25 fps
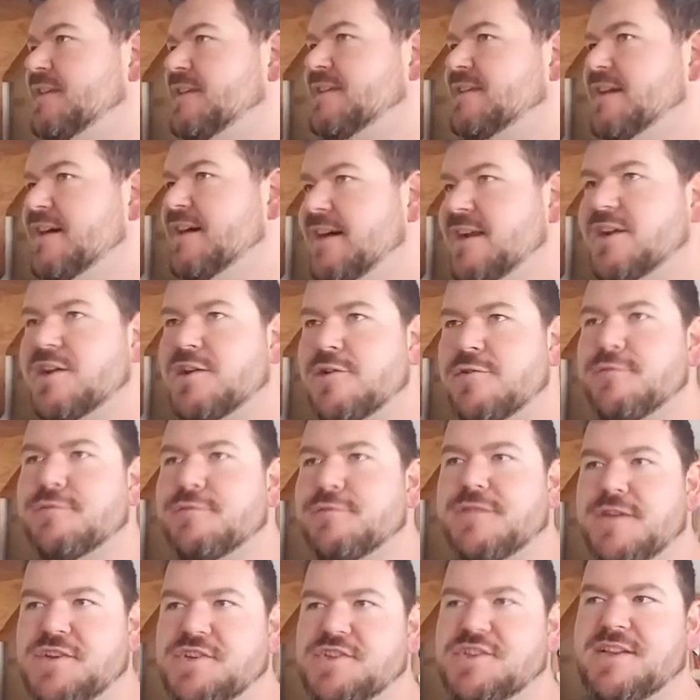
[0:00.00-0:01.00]
gonna go
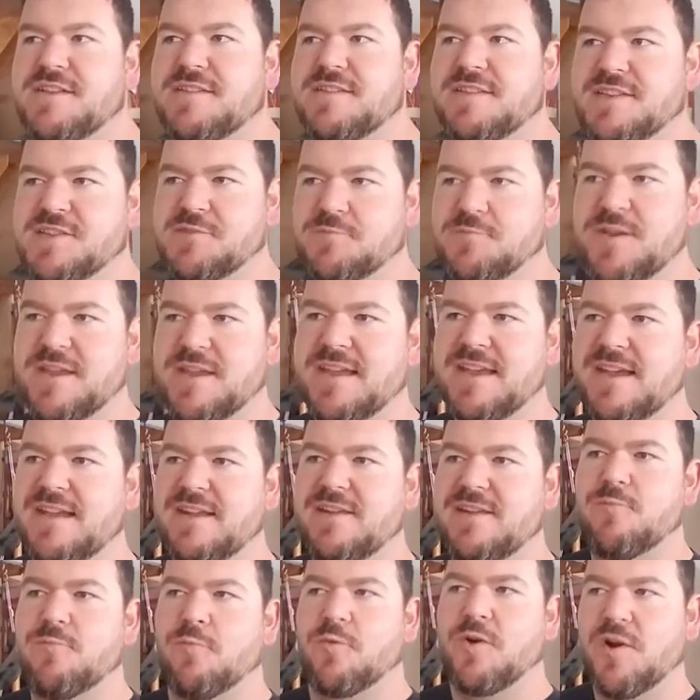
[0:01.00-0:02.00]
fishing this
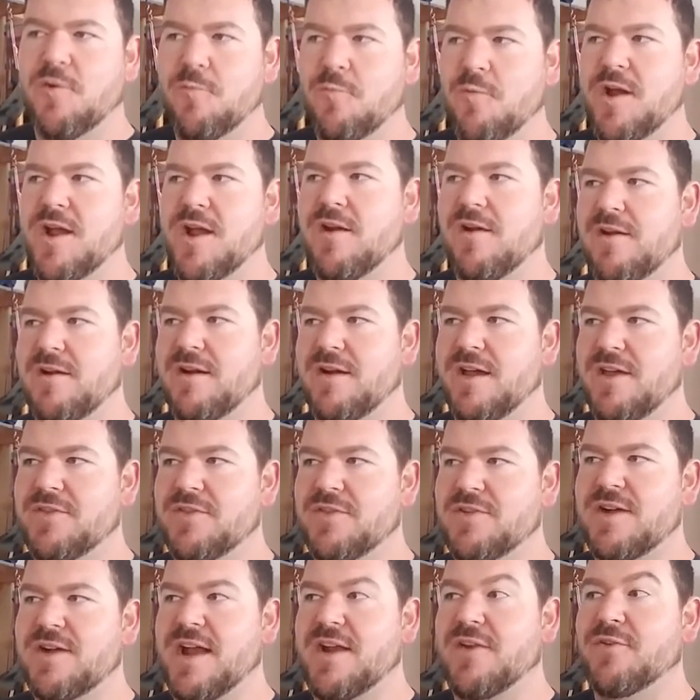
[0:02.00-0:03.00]
weekend, one way or
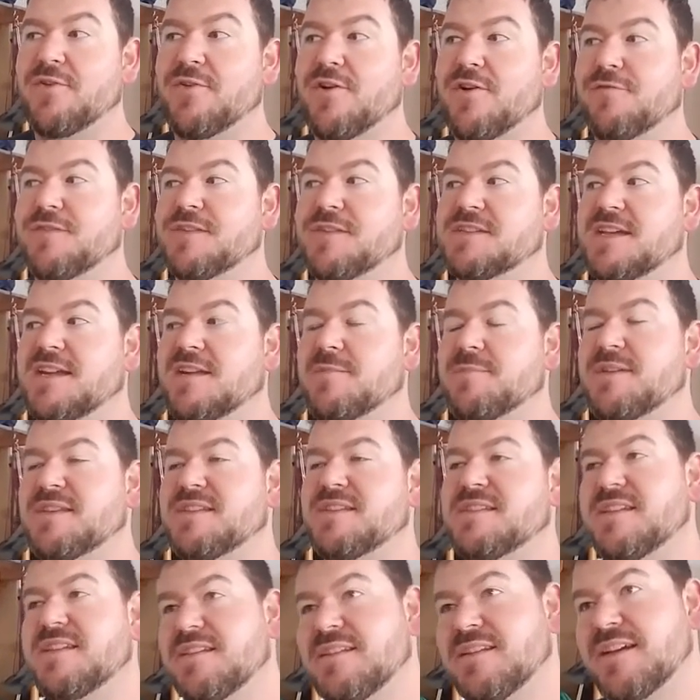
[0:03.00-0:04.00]
another. I don't know if it's gonna be
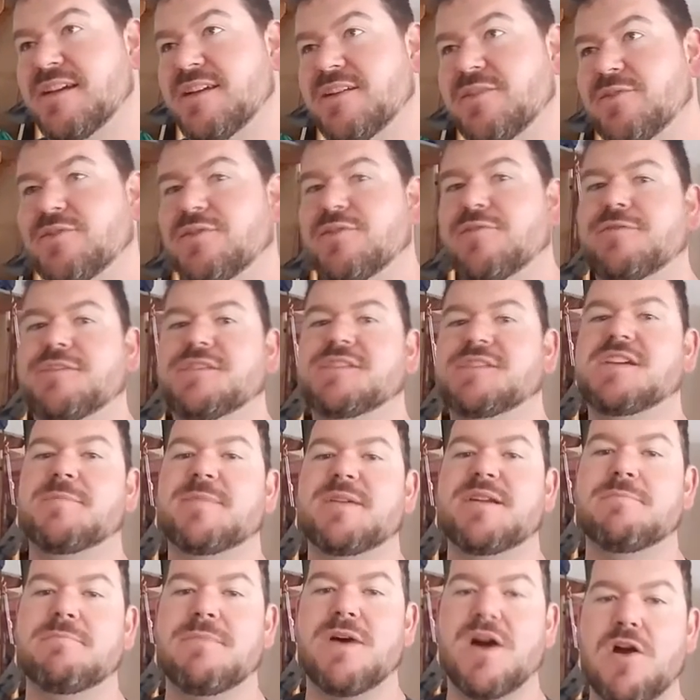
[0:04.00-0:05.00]
Sunday. Don't know if it's gonna
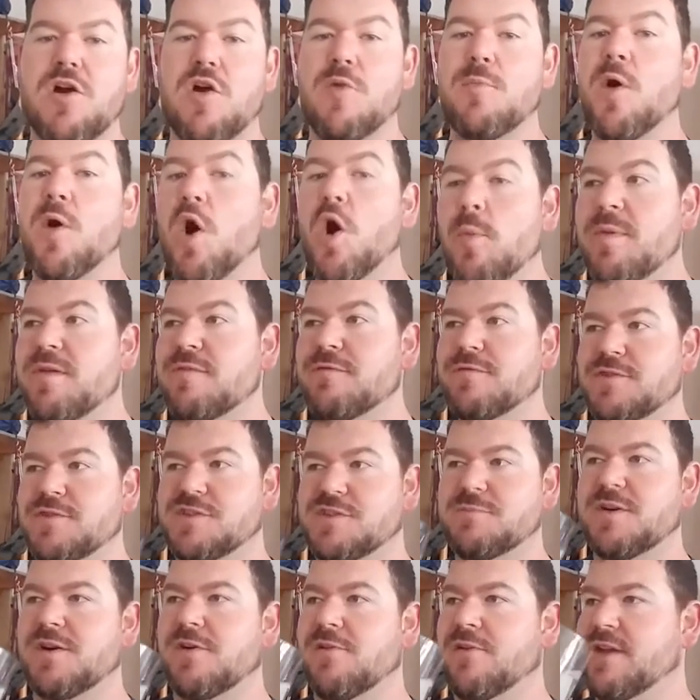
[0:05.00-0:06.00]
be tomorrow. I'm hoping for
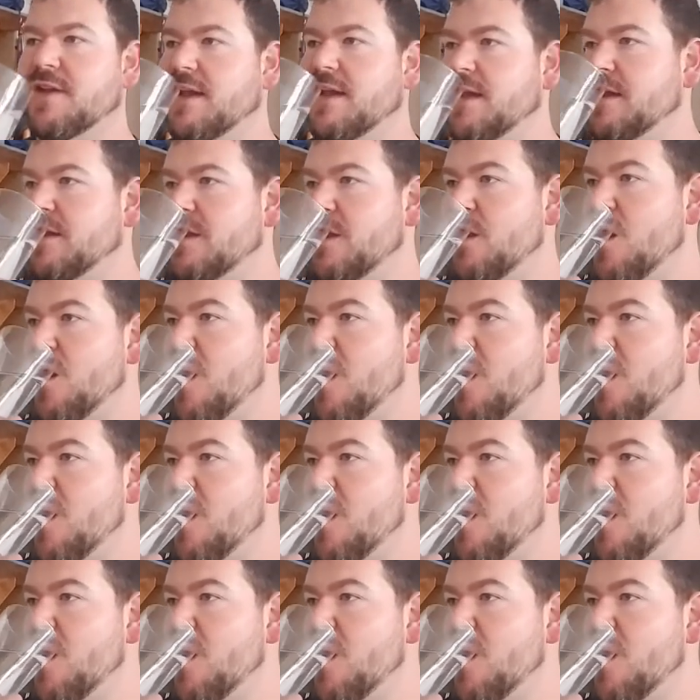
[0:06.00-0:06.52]
tomorrow night.